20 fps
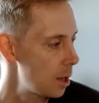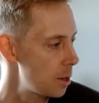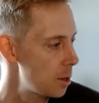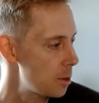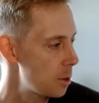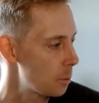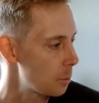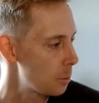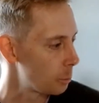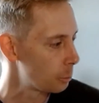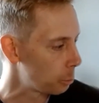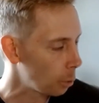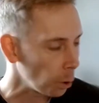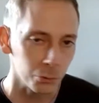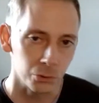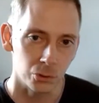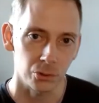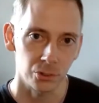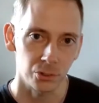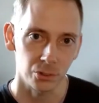
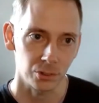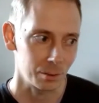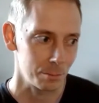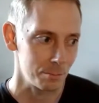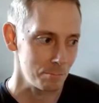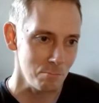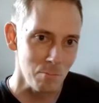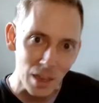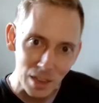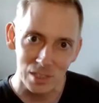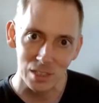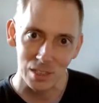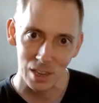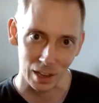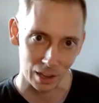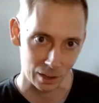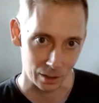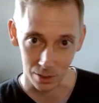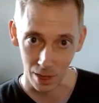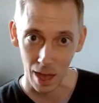what's
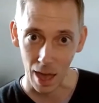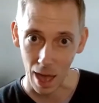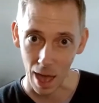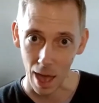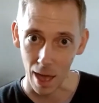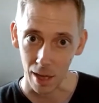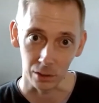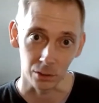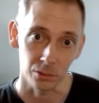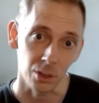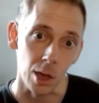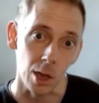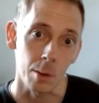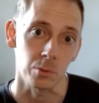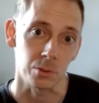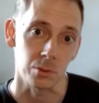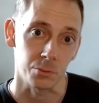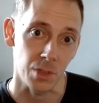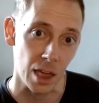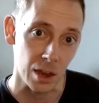missing there in terms
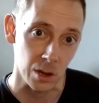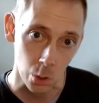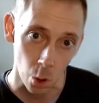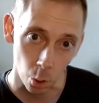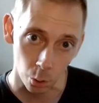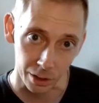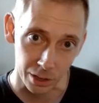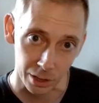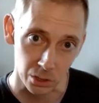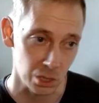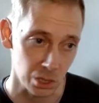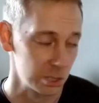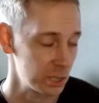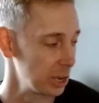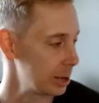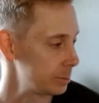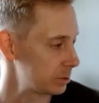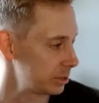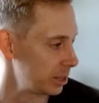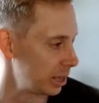of their knowledge, in
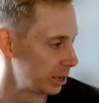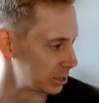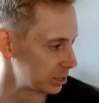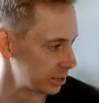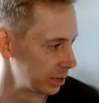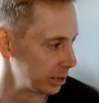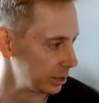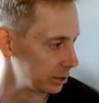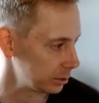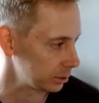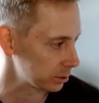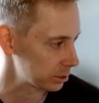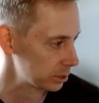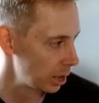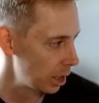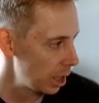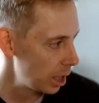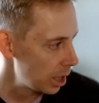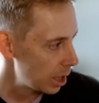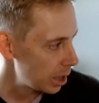terms of their skills,
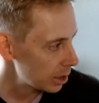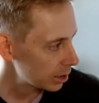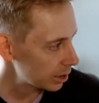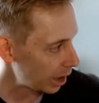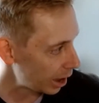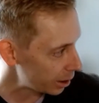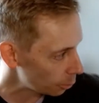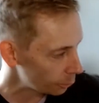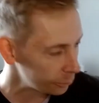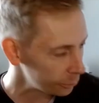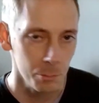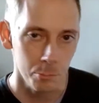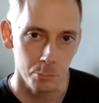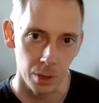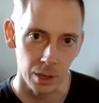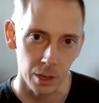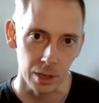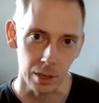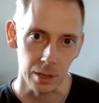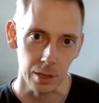can often
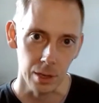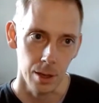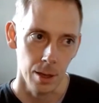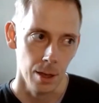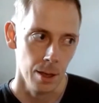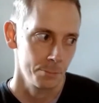be